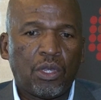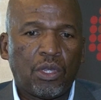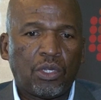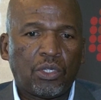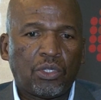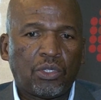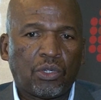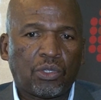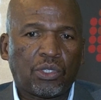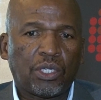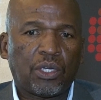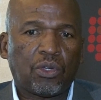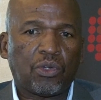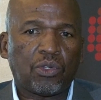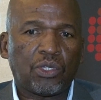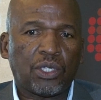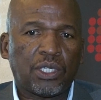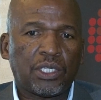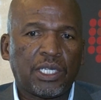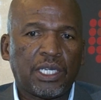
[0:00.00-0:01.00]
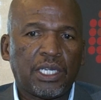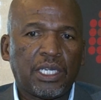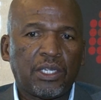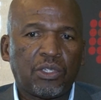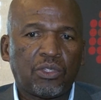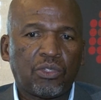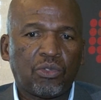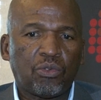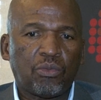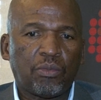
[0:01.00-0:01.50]
Dr. Nkosazana
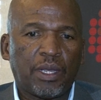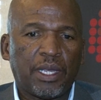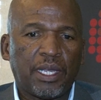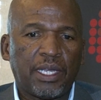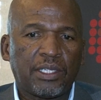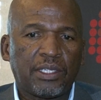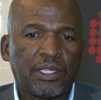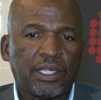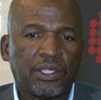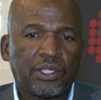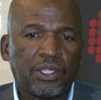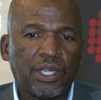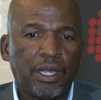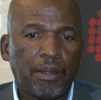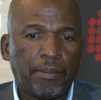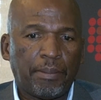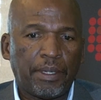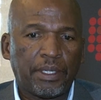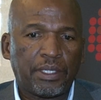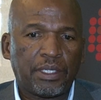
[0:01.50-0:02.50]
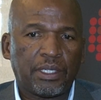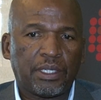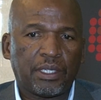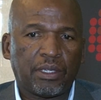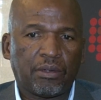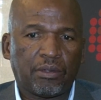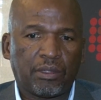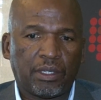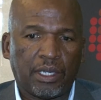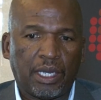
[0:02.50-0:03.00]
Zuma, as a chairperson,
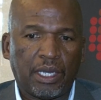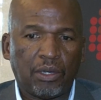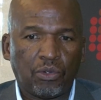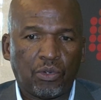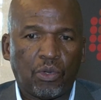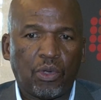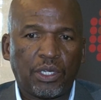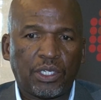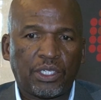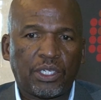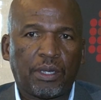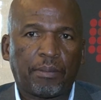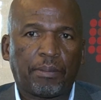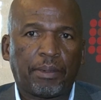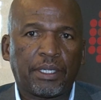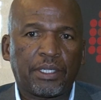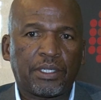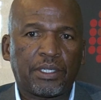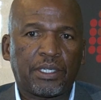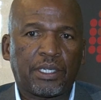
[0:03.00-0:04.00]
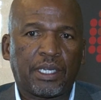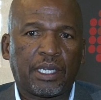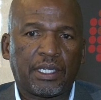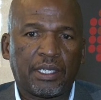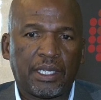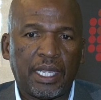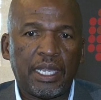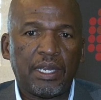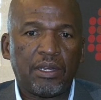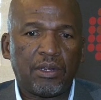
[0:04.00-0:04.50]
though, the outgoing chairperson, and
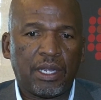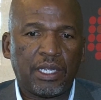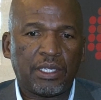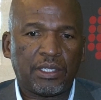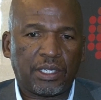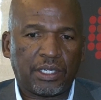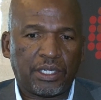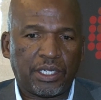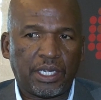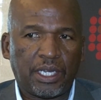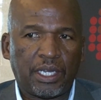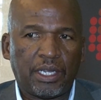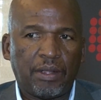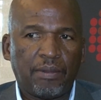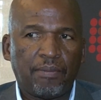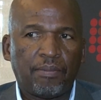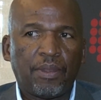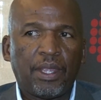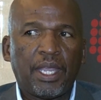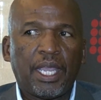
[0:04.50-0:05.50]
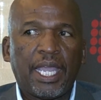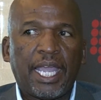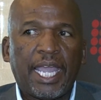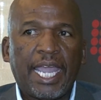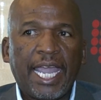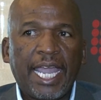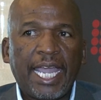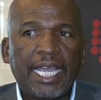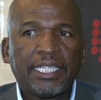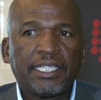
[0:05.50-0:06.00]
then as a chair,
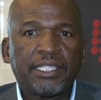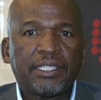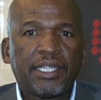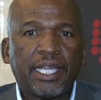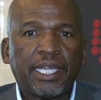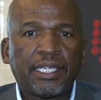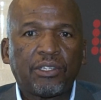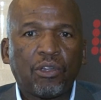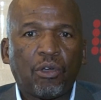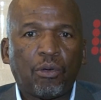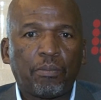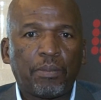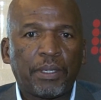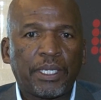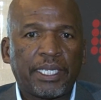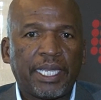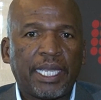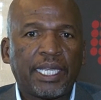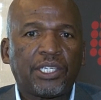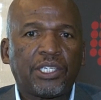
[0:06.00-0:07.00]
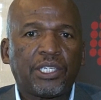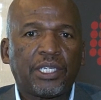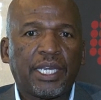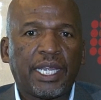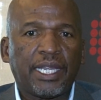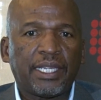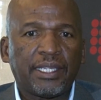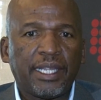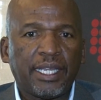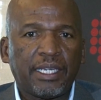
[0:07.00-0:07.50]
had that obligation
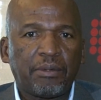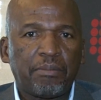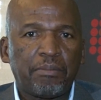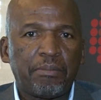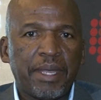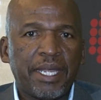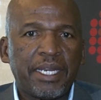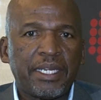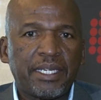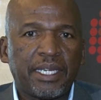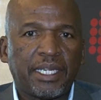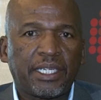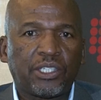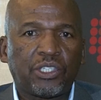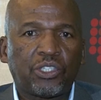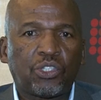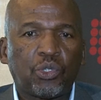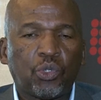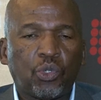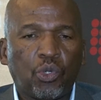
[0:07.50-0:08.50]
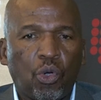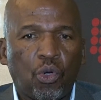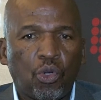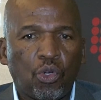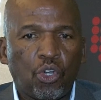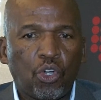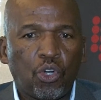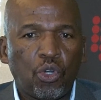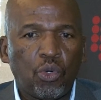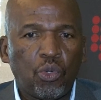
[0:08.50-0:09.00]
and that mandate to
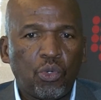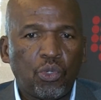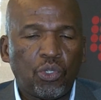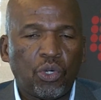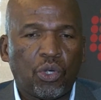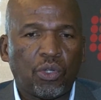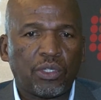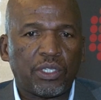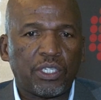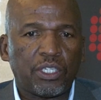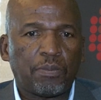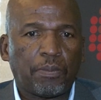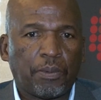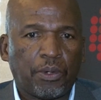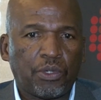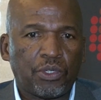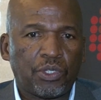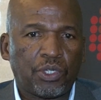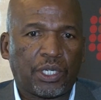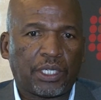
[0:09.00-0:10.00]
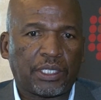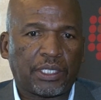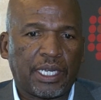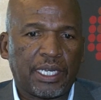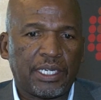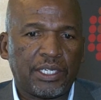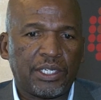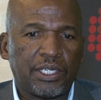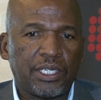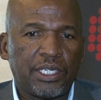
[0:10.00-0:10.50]
conclude on this project,
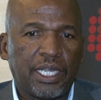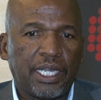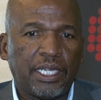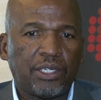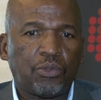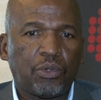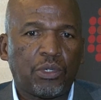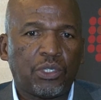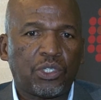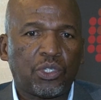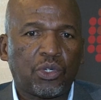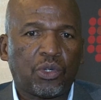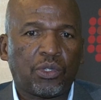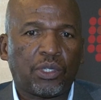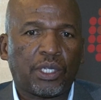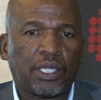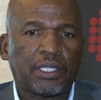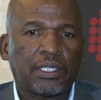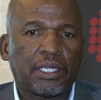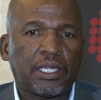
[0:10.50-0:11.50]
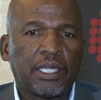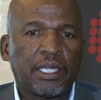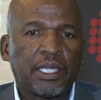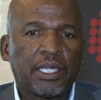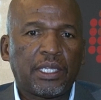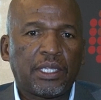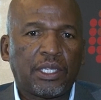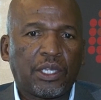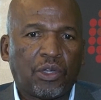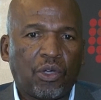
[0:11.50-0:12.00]
and she had to ensure that
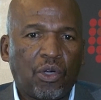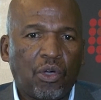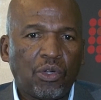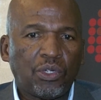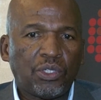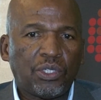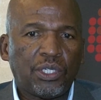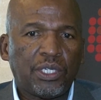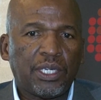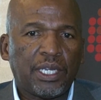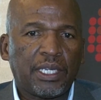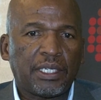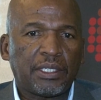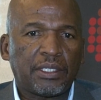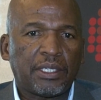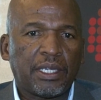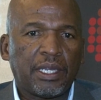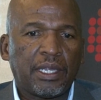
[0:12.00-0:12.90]
the continent